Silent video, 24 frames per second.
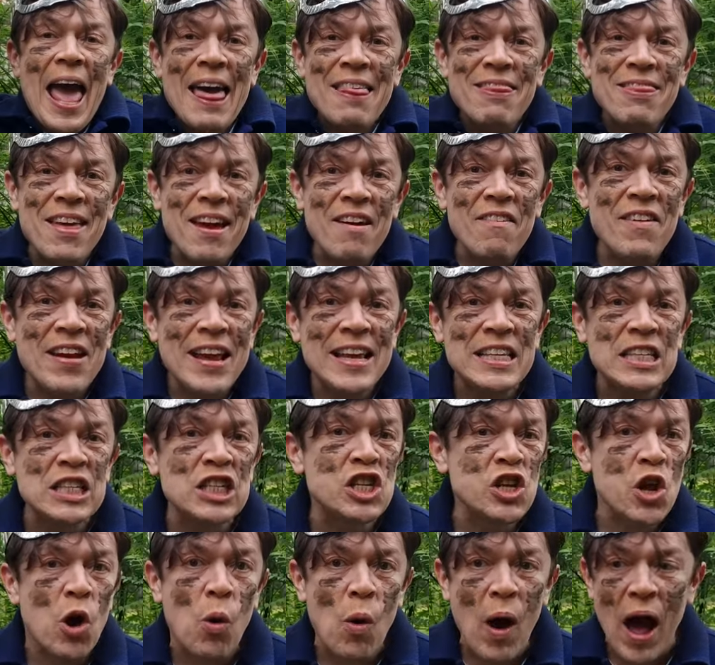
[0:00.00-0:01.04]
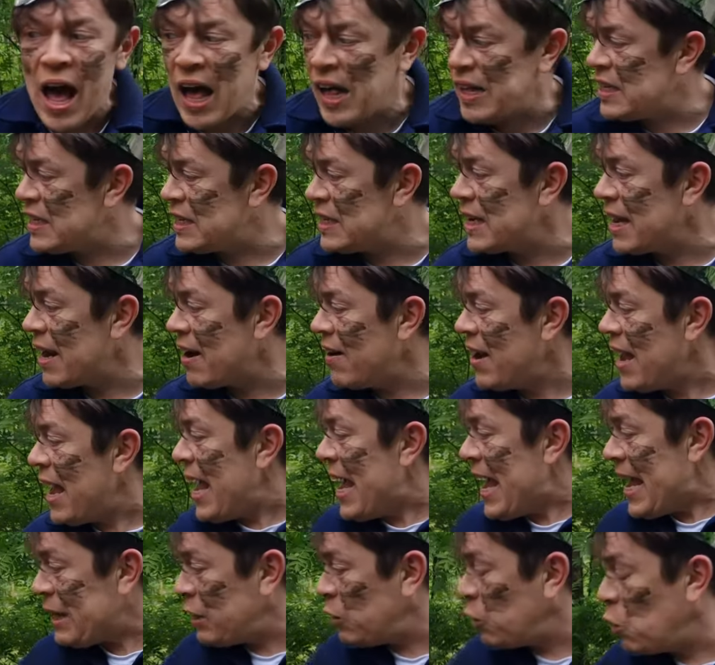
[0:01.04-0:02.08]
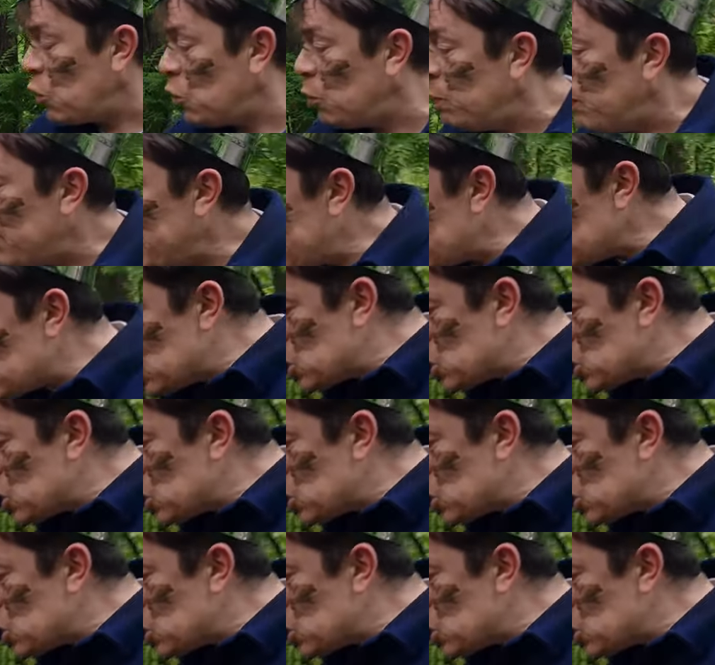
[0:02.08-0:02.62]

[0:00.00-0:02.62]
And there is no answer. It could be a